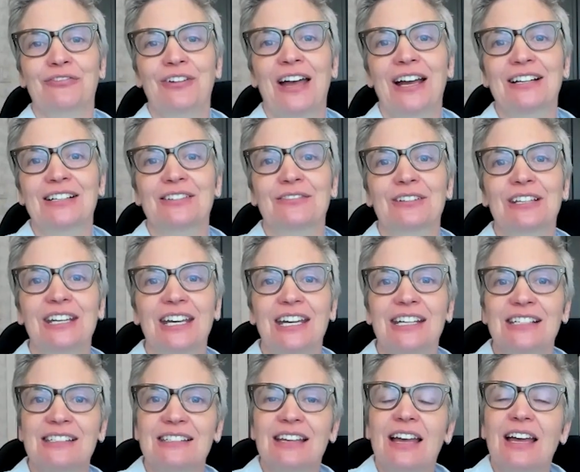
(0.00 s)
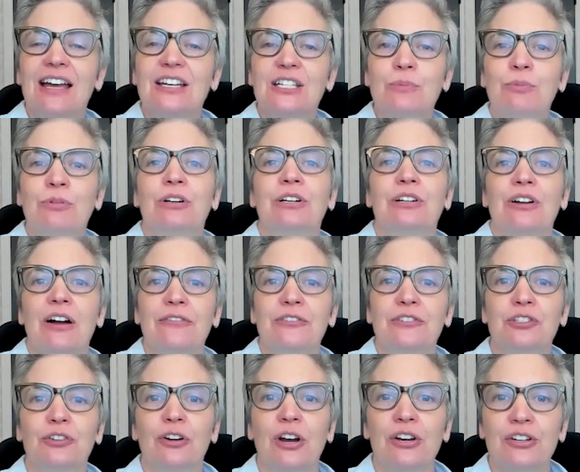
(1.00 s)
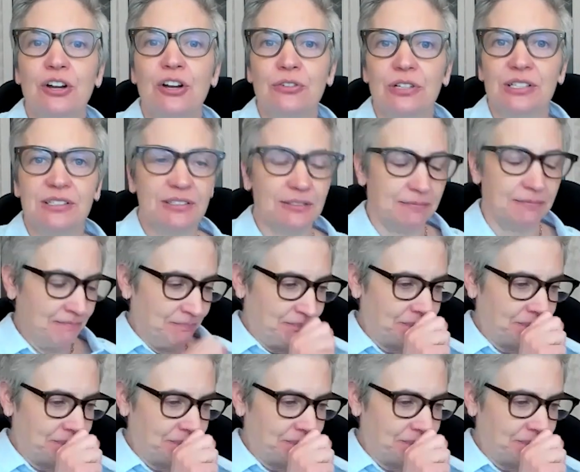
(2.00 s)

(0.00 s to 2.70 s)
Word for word: facts of the case to put an officer on notice.